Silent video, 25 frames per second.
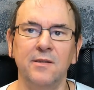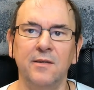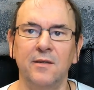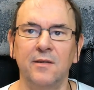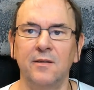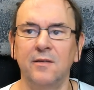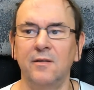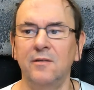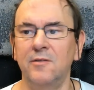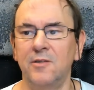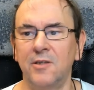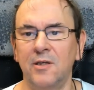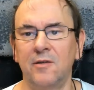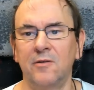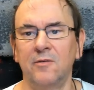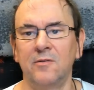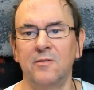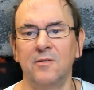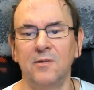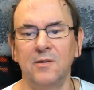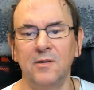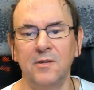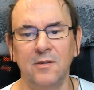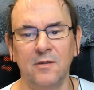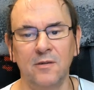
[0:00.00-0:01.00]
internet in
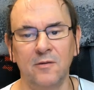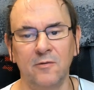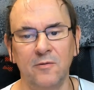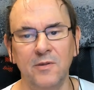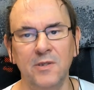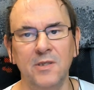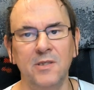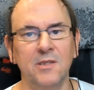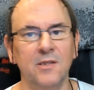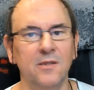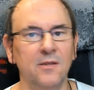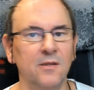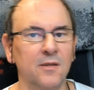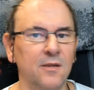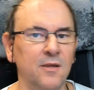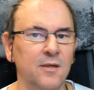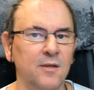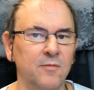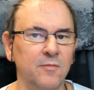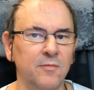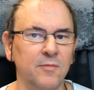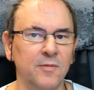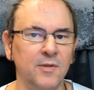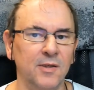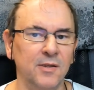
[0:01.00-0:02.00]
general in the region
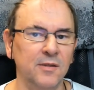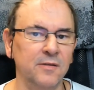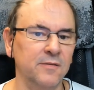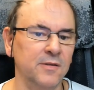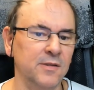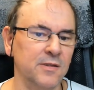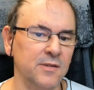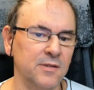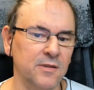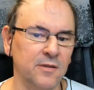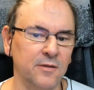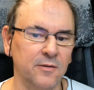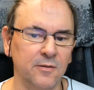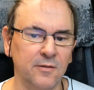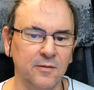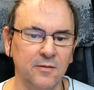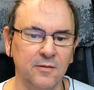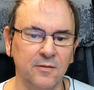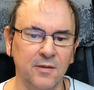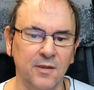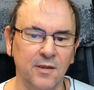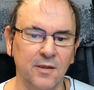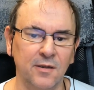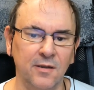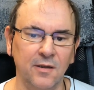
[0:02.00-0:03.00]
that I live in,
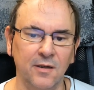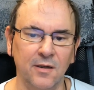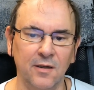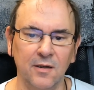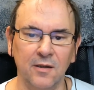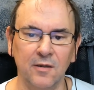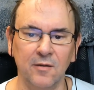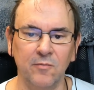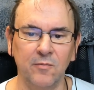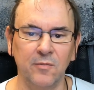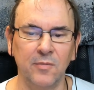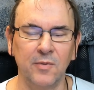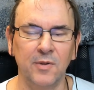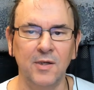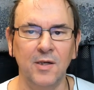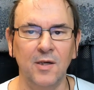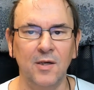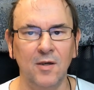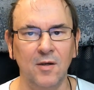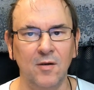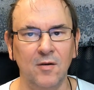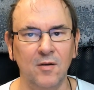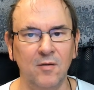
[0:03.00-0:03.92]
so I, I can